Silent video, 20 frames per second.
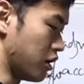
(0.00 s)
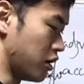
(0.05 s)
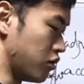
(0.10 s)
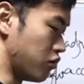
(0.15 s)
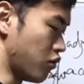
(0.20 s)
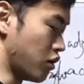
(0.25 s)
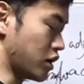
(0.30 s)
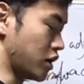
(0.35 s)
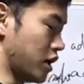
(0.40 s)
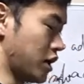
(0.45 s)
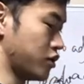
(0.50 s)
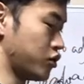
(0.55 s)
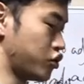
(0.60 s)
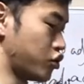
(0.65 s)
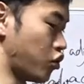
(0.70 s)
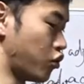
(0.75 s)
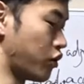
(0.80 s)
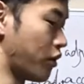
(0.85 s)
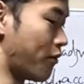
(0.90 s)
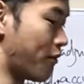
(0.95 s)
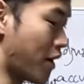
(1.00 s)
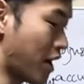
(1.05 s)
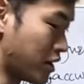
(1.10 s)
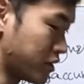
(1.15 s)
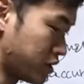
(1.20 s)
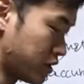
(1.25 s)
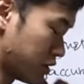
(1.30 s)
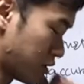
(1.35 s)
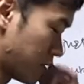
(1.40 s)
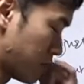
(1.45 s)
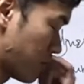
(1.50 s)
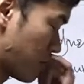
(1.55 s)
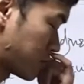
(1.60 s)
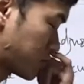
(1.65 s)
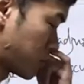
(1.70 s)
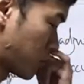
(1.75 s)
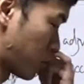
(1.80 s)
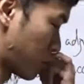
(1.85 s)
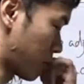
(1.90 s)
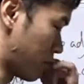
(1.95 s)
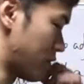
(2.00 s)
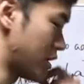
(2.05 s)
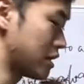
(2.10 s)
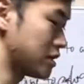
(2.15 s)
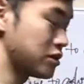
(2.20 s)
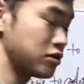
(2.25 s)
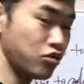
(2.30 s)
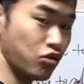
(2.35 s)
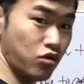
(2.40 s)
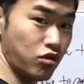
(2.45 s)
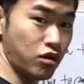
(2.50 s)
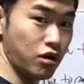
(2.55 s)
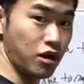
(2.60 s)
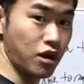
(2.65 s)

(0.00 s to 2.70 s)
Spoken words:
your shoulder muscle